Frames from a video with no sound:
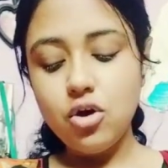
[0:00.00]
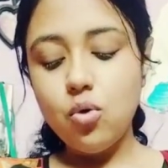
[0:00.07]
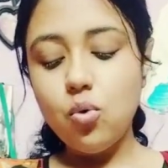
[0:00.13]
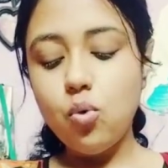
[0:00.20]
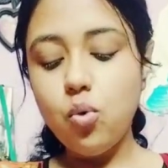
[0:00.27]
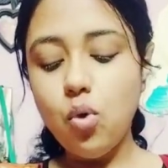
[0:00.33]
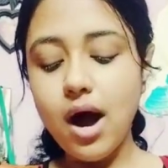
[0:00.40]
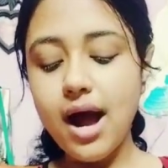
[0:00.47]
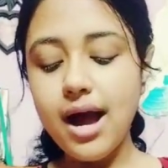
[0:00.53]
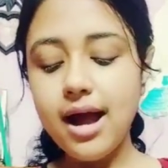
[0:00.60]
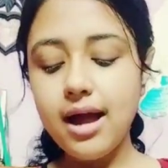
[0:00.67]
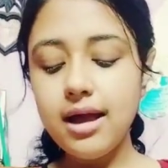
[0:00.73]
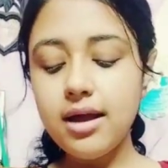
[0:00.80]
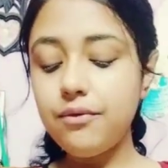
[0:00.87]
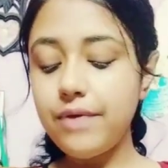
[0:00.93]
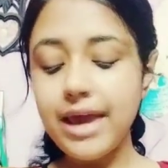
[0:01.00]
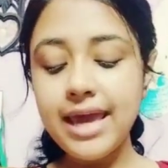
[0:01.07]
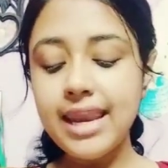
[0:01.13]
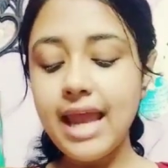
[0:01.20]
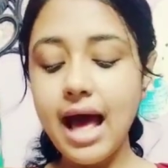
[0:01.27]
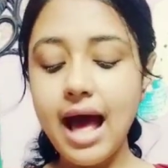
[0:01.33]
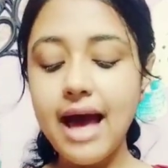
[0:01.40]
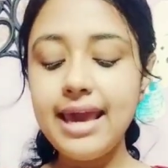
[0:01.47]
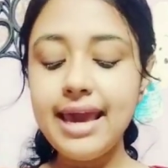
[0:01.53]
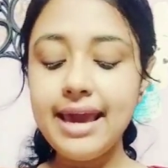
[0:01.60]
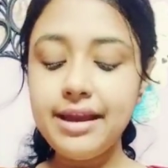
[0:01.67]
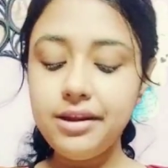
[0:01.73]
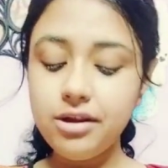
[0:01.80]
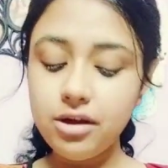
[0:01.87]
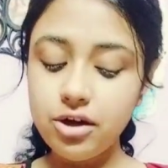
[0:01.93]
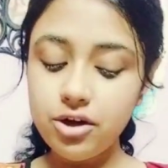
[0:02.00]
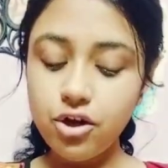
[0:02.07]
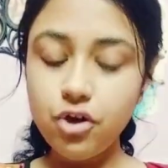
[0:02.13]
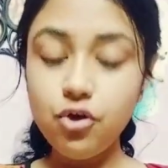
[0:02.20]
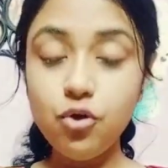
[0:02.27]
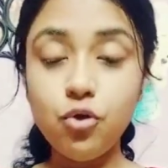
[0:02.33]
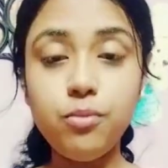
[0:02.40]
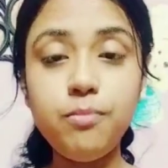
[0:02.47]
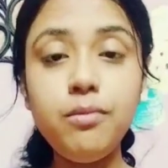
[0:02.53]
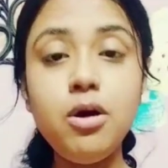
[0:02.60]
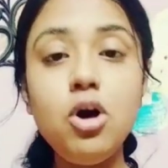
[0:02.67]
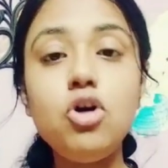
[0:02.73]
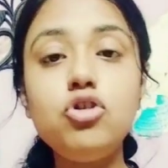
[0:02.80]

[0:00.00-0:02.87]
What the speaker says: When I entered the room,